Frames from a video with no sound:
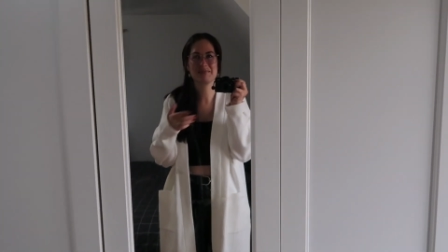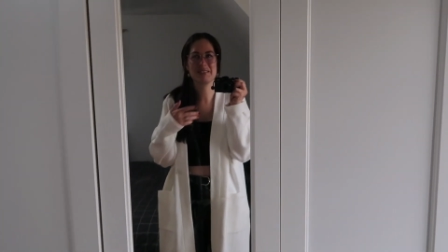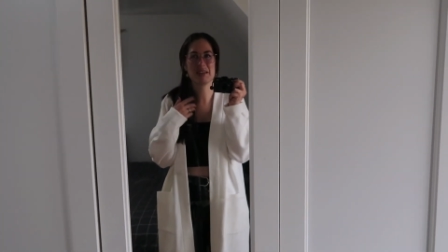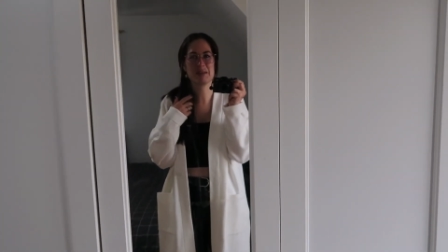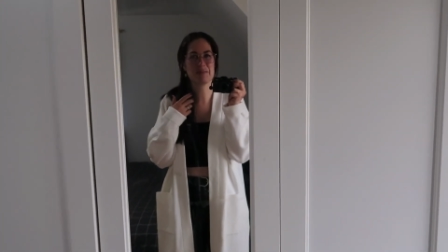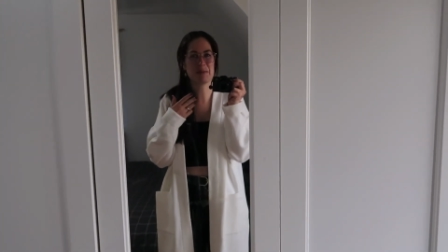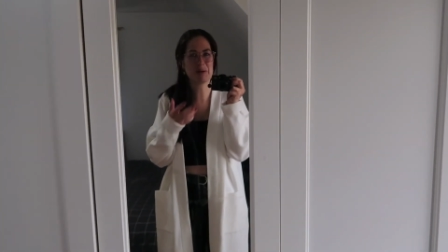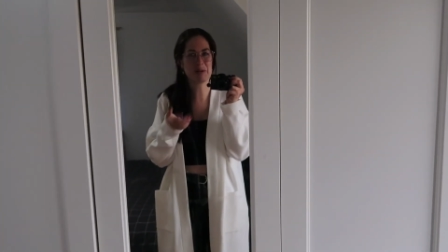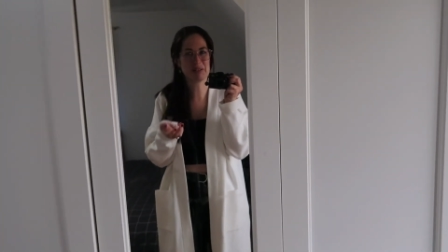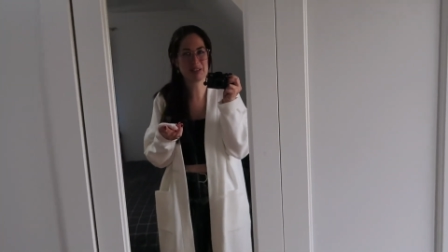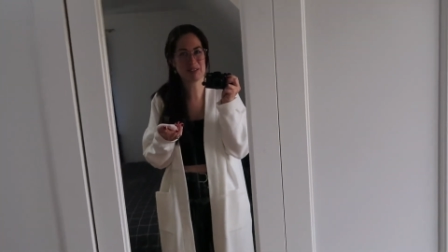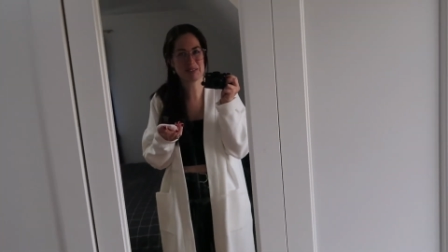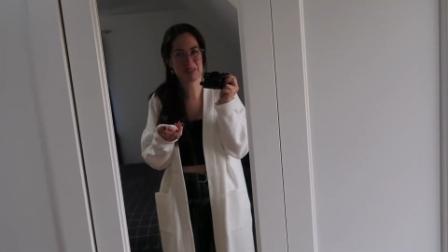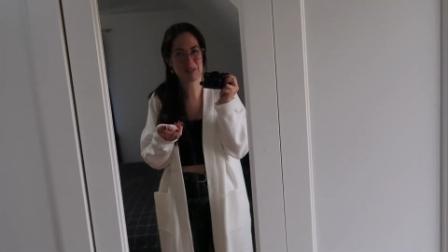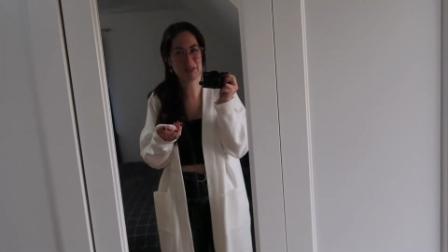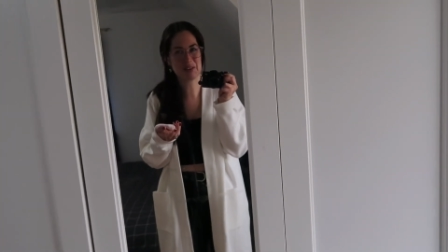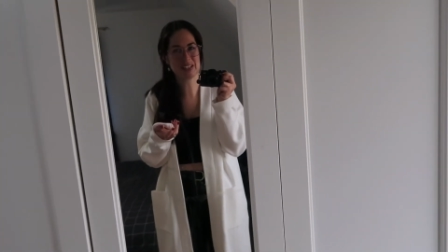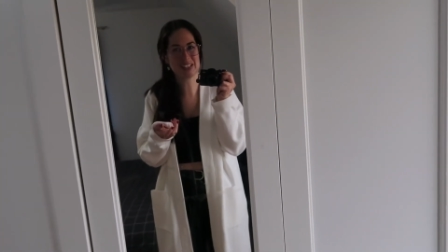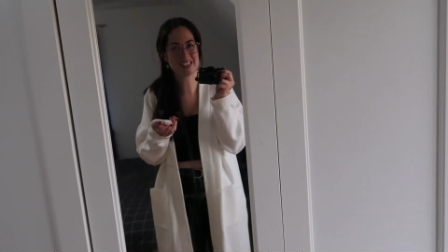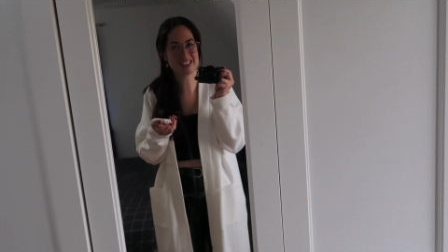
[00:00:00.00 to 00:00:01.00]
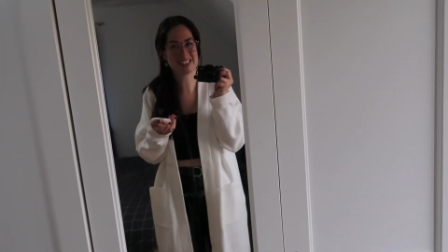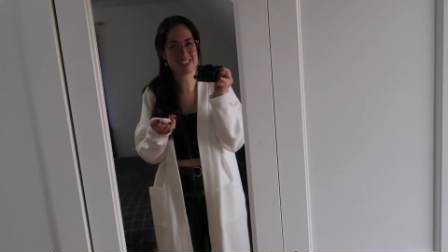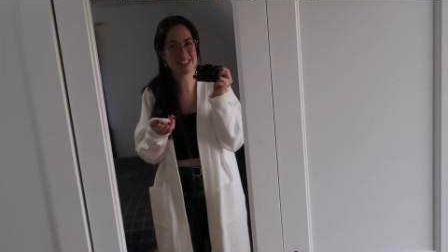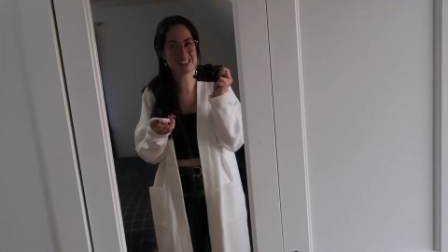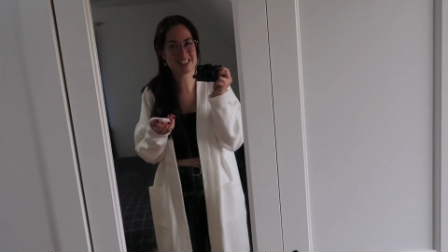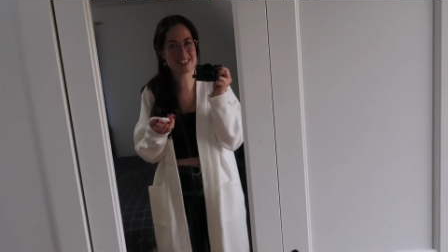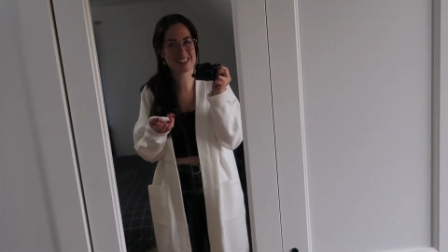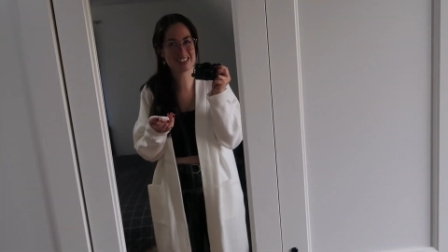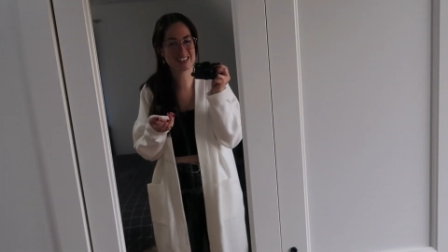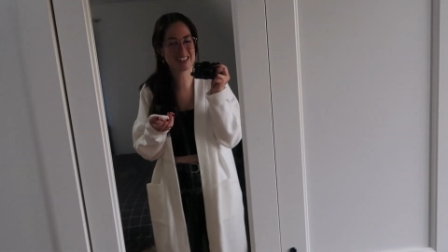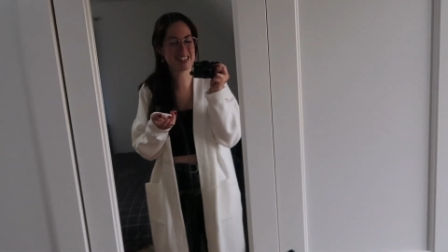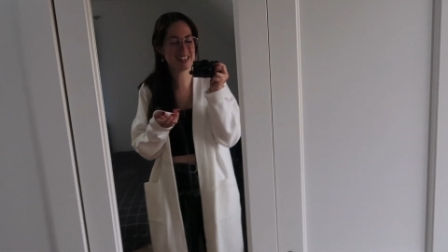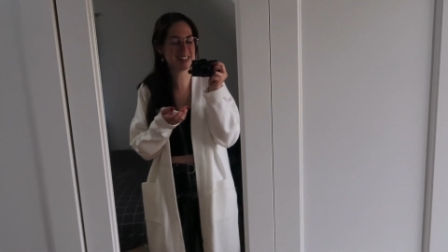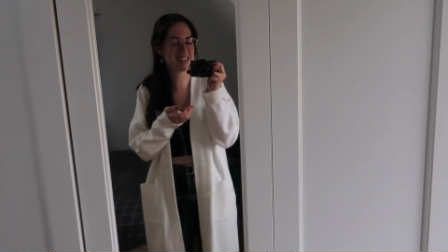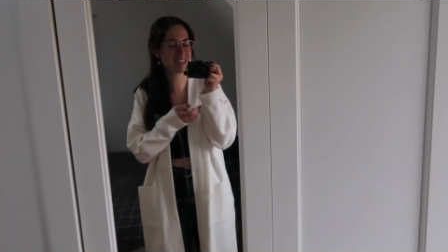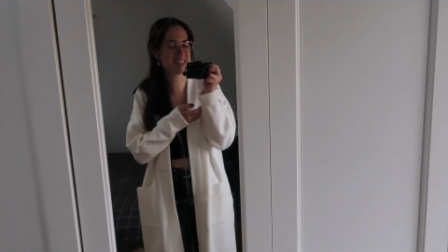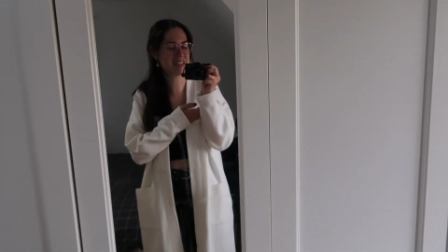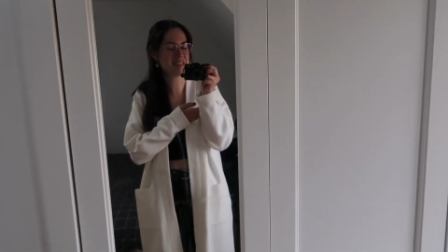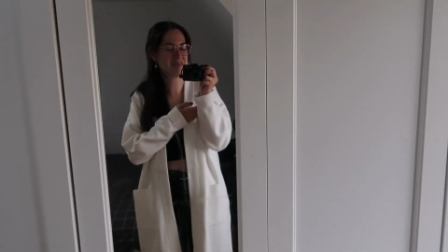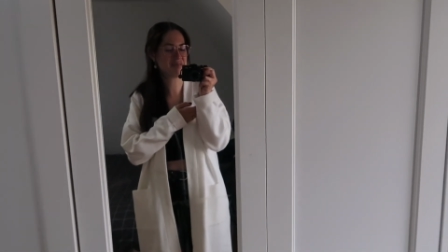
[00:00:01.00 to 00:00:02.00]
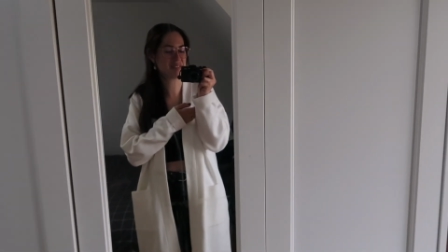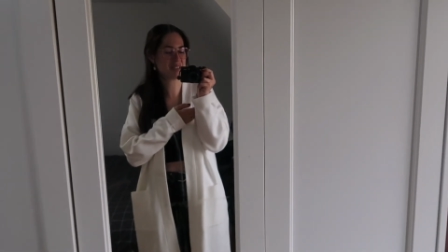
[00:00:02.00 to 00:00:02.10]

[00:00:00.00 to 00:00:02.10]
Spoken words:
they both have quite intense deadlines.